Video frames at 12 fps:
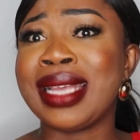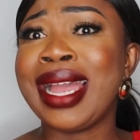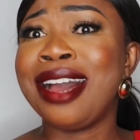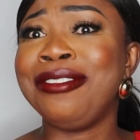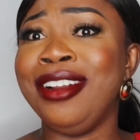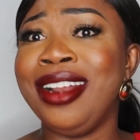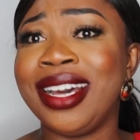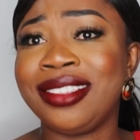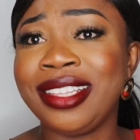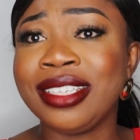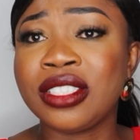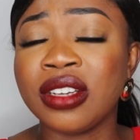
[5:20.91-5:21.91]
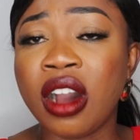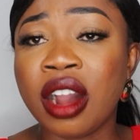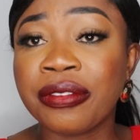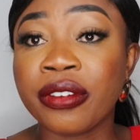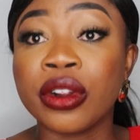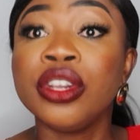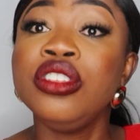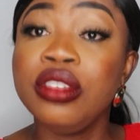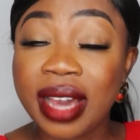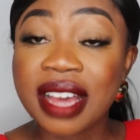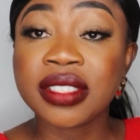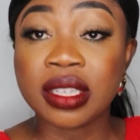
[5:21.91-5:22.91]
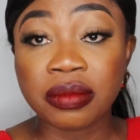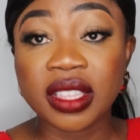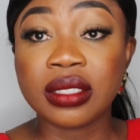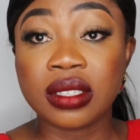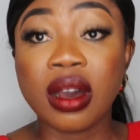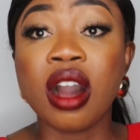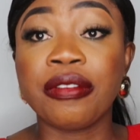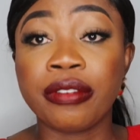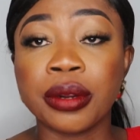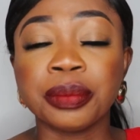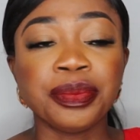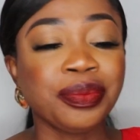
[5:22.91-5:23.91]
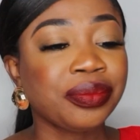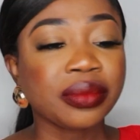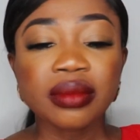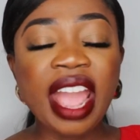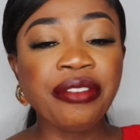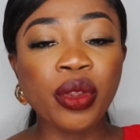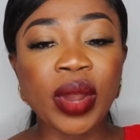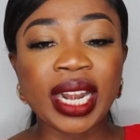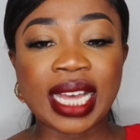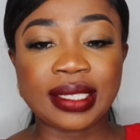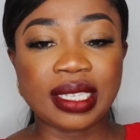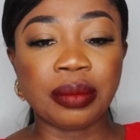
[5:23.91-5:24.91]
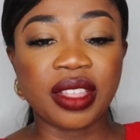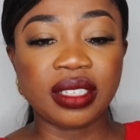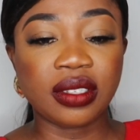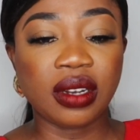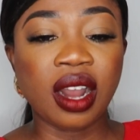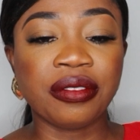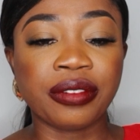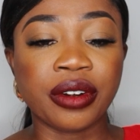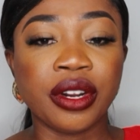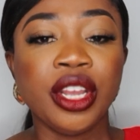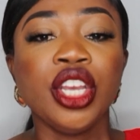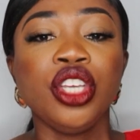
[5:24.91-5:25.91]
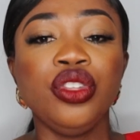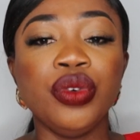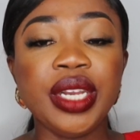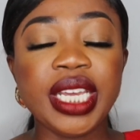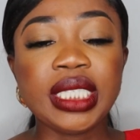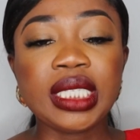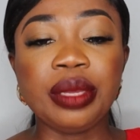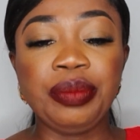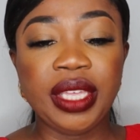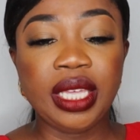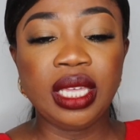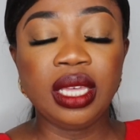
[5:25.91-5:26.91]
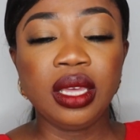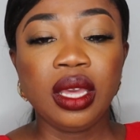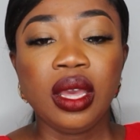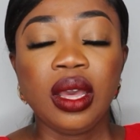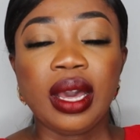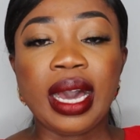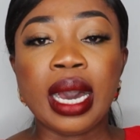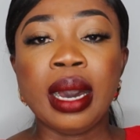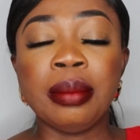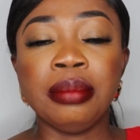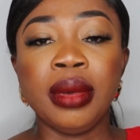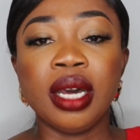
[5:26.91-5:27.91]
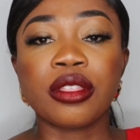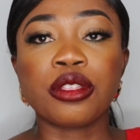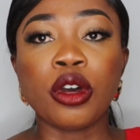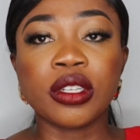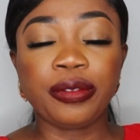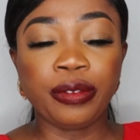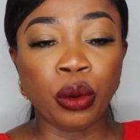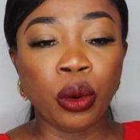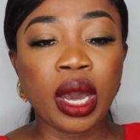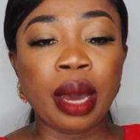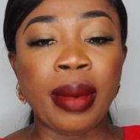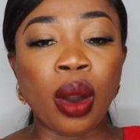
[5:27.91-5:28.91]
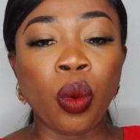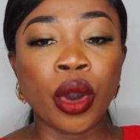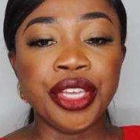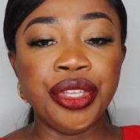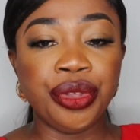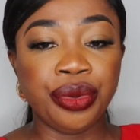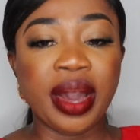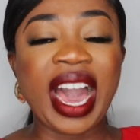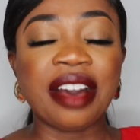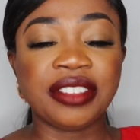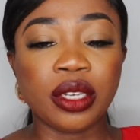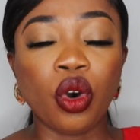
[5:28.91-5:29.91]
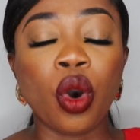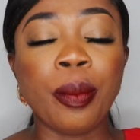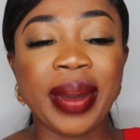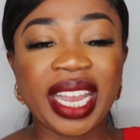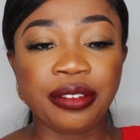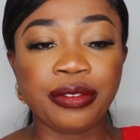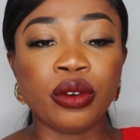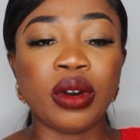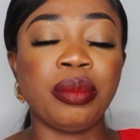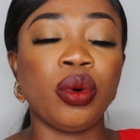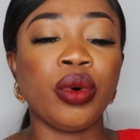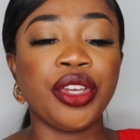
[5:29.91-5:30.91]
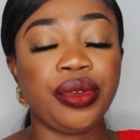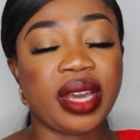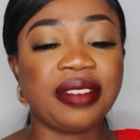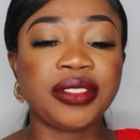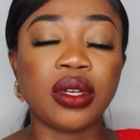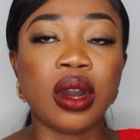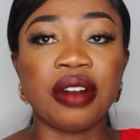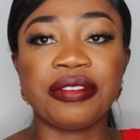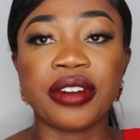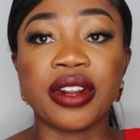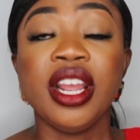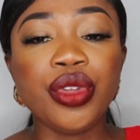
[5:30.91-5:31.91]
I have nothing to offer. You have something to offer. Everyone has something to offer. You need to be um, thoughtful about what you have to, or mindful about what you have to offer.